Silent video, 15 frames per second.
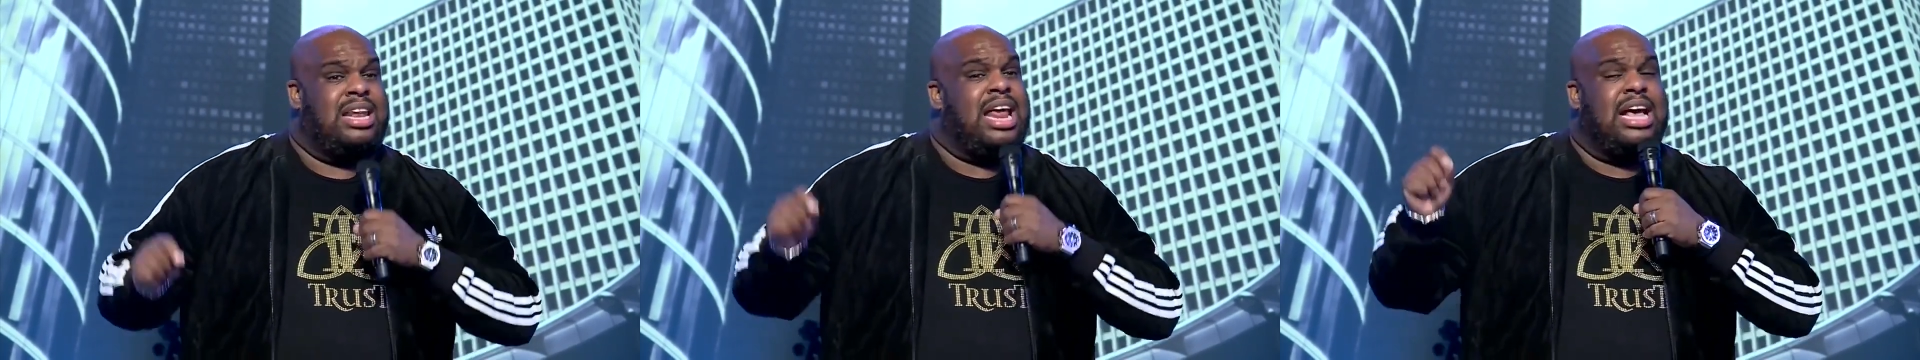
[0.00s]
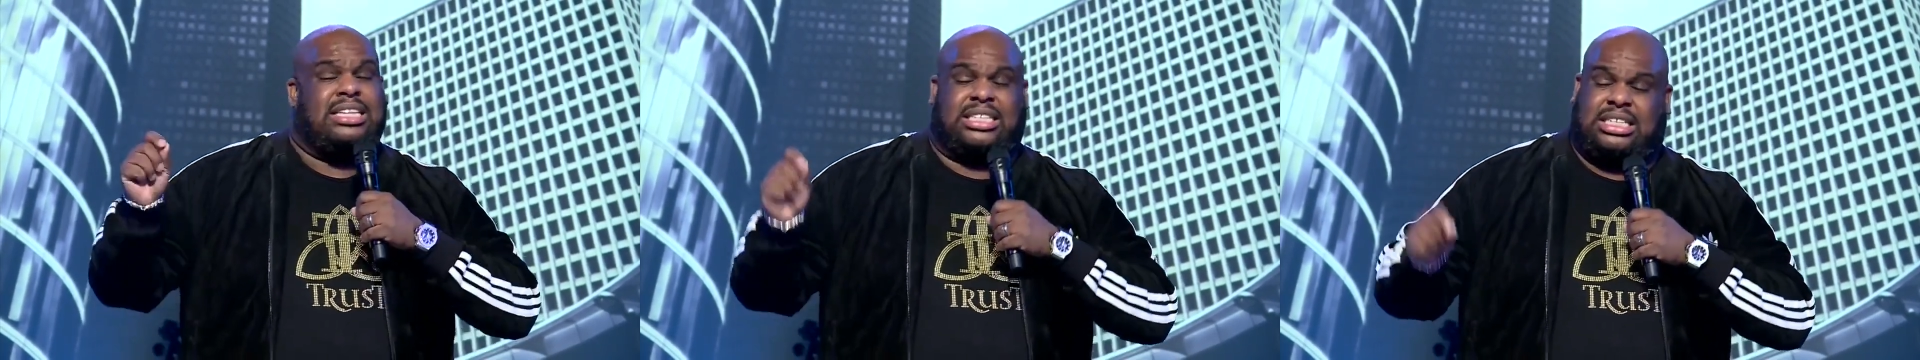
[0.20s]

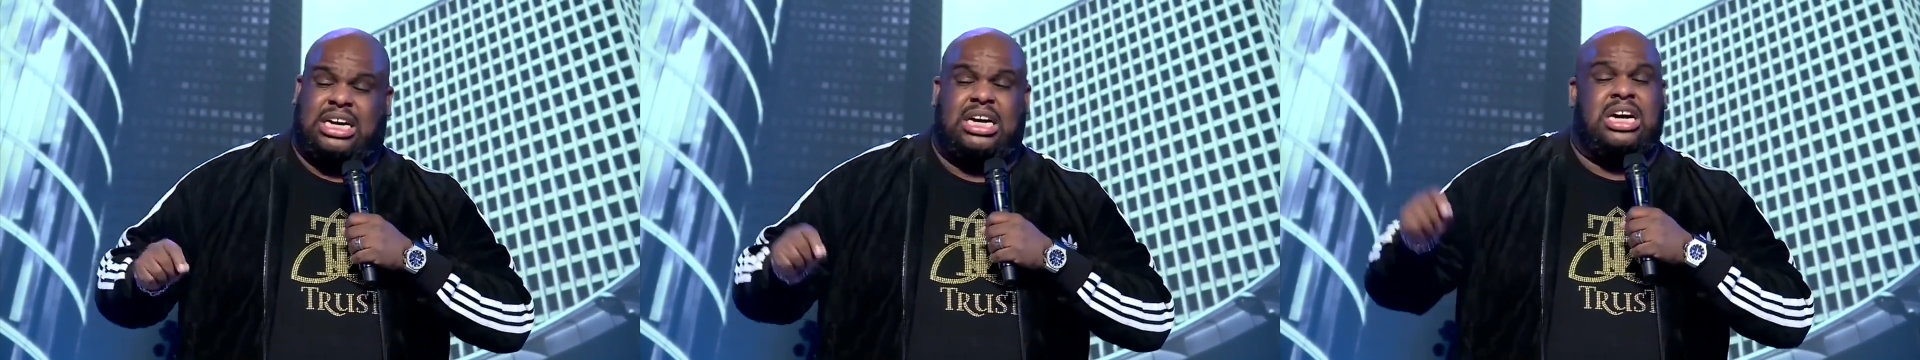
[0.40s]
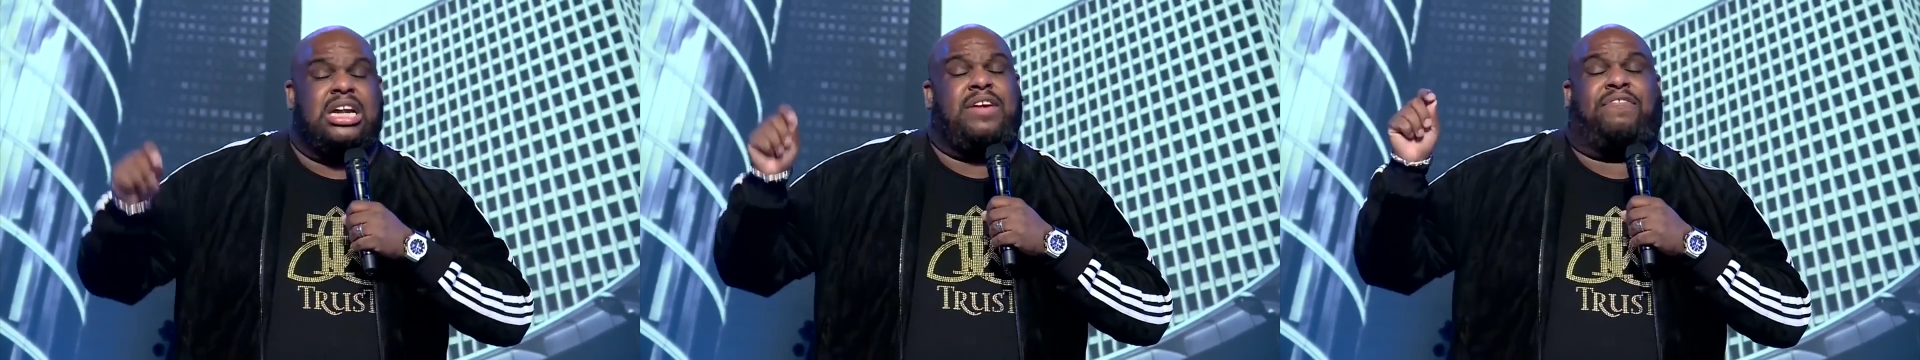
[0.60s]
And that's
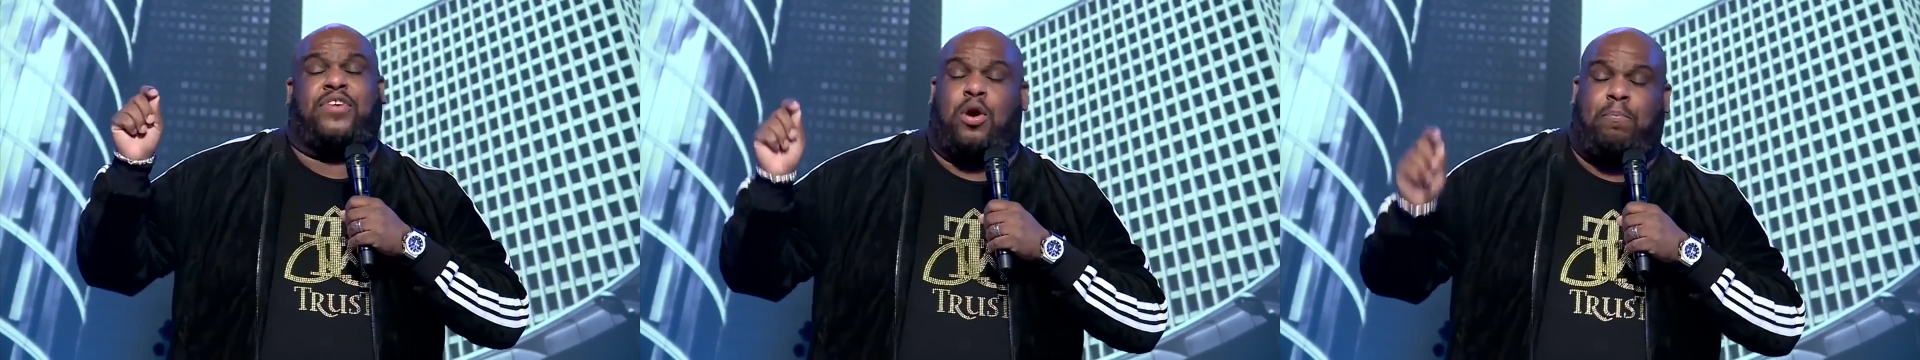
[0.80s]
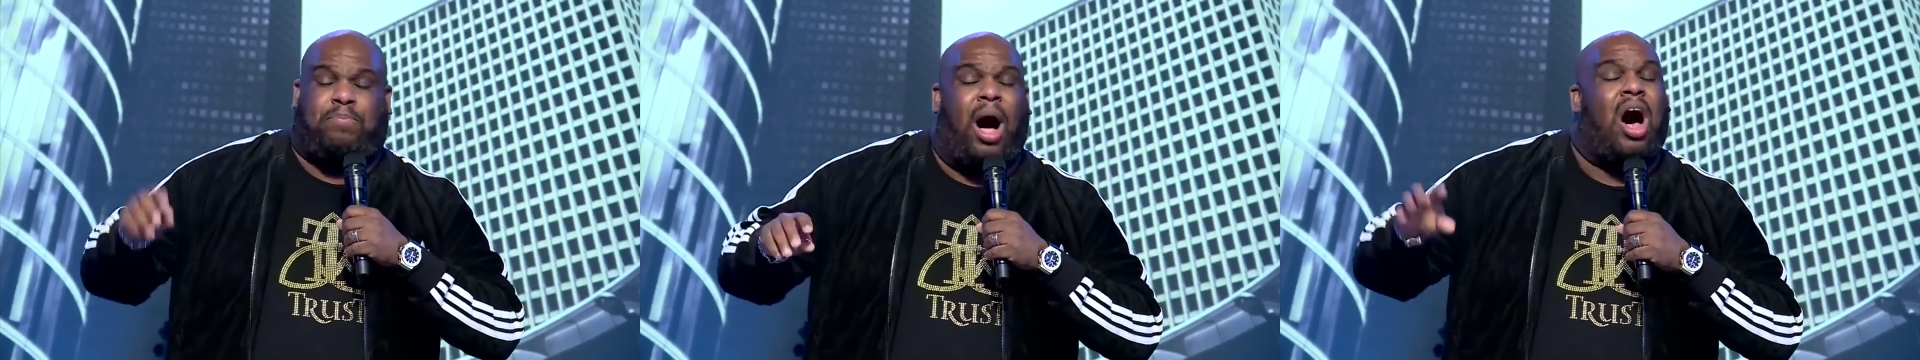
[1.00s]
good.
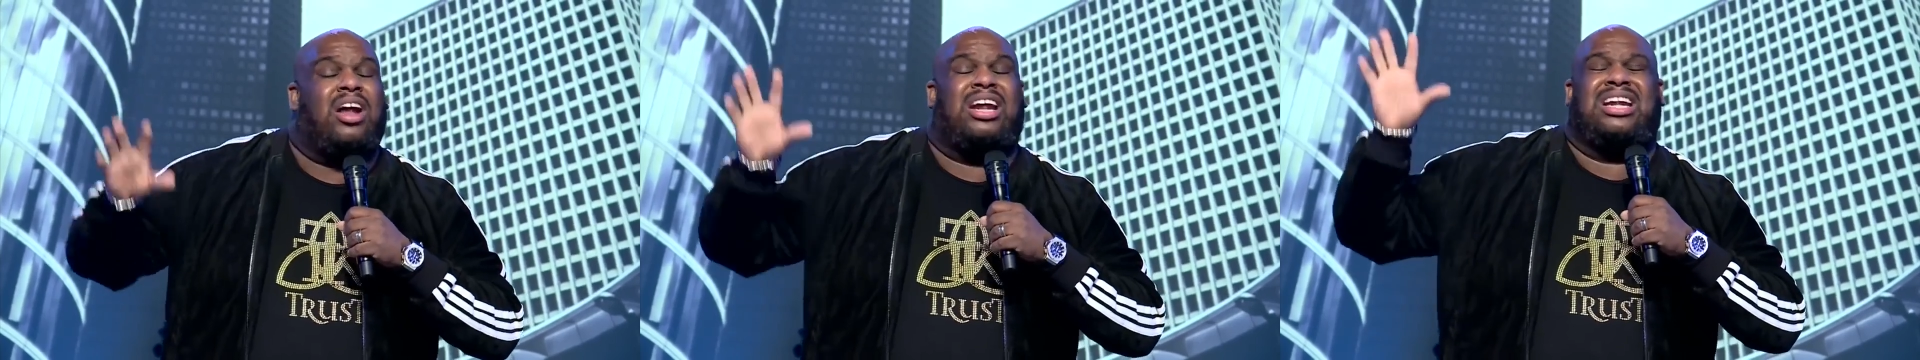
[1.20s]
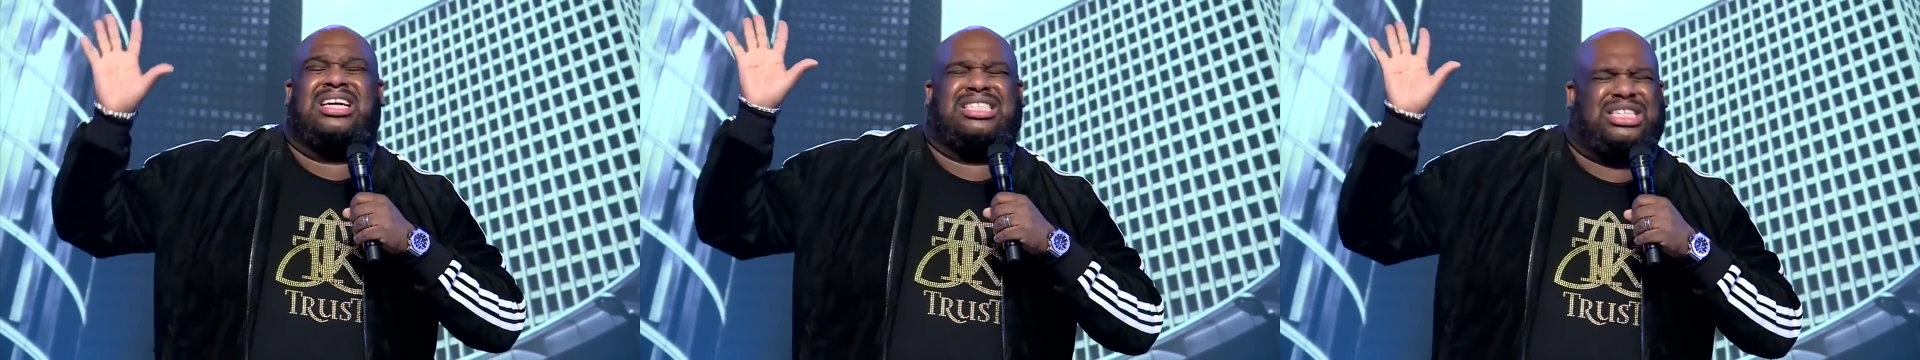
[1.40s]
If you
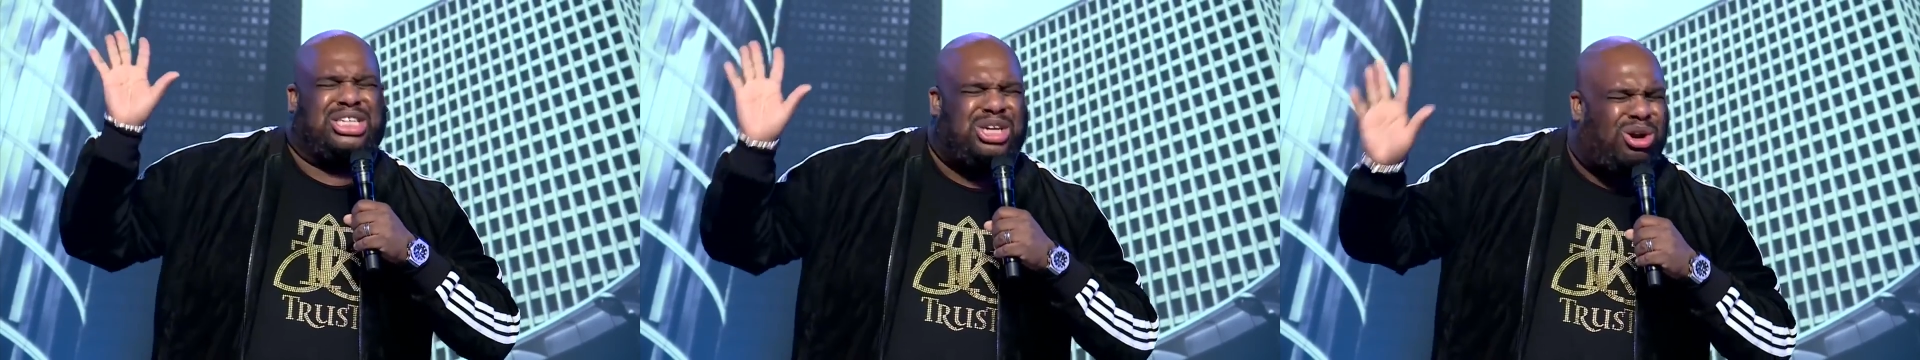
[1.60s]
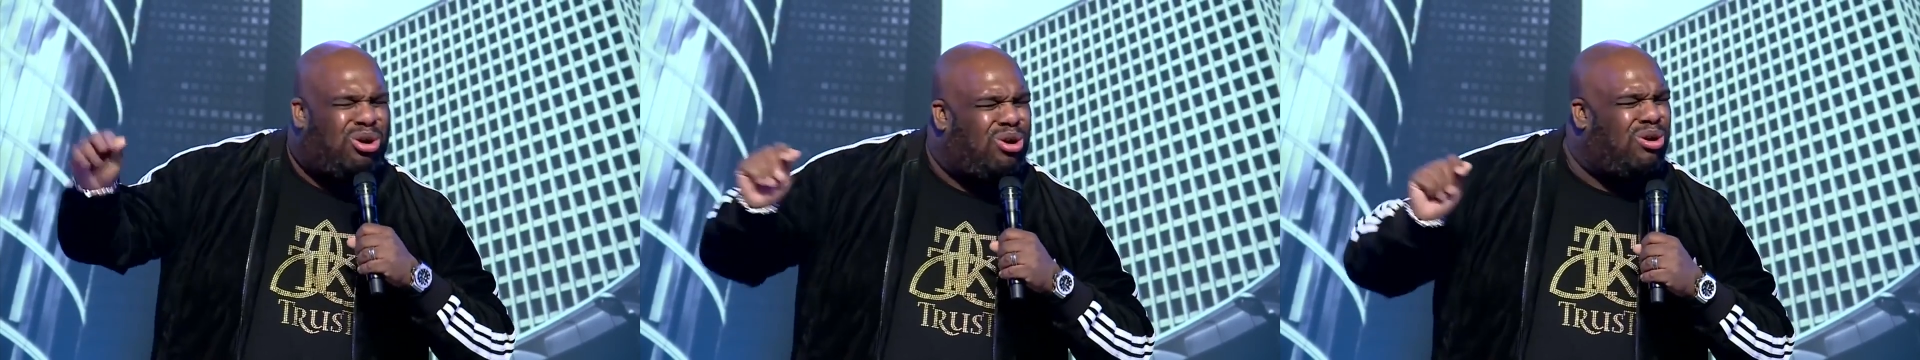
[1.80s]
bought it,
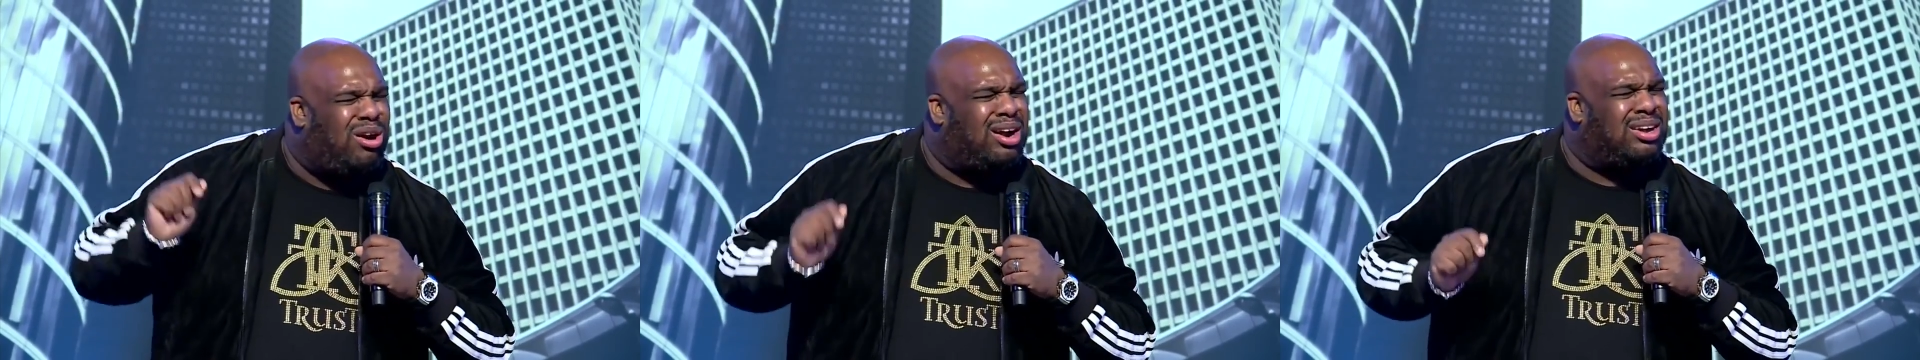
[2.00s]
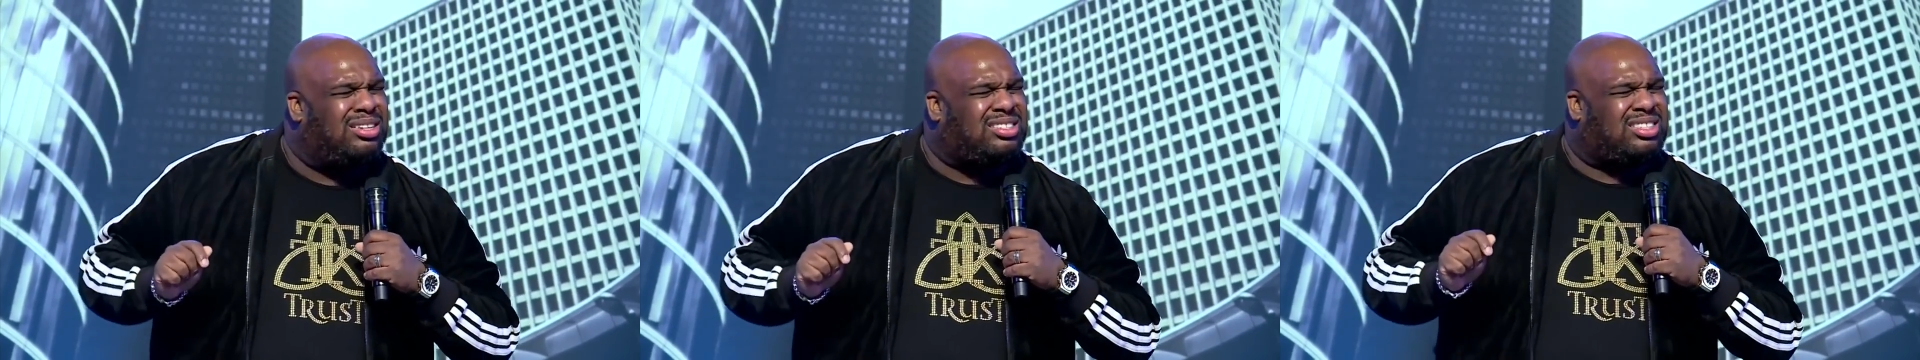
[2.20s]
it's
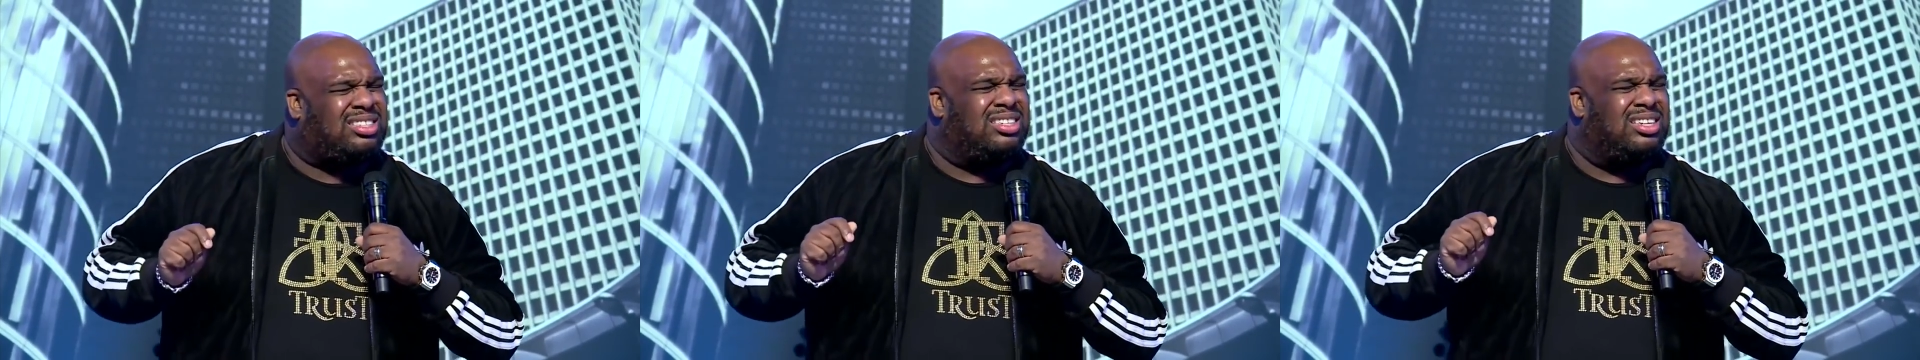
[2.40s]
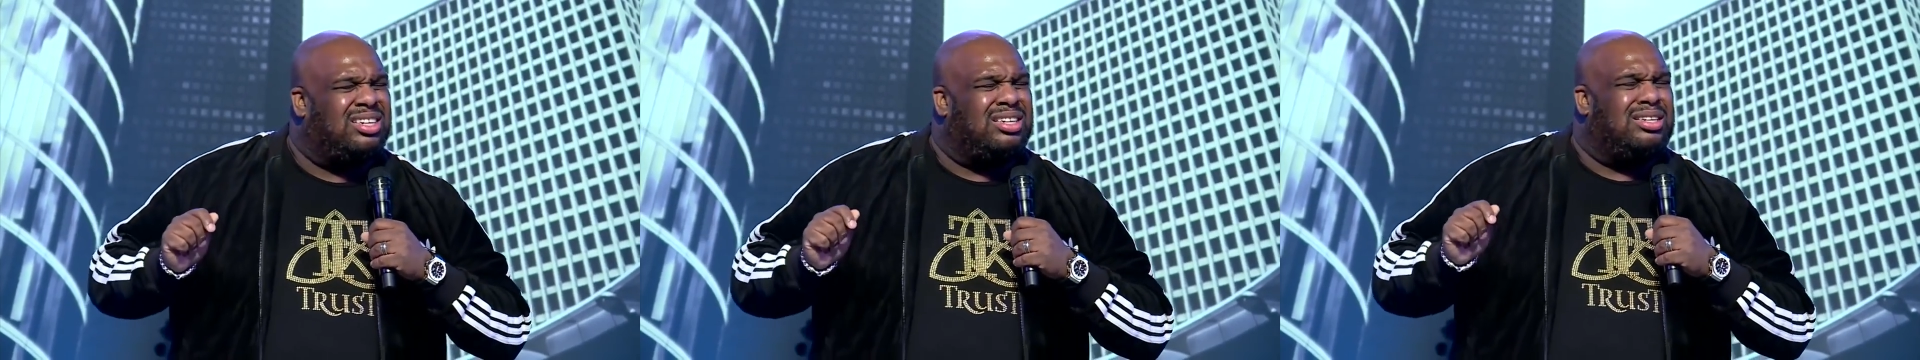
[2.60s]
yours.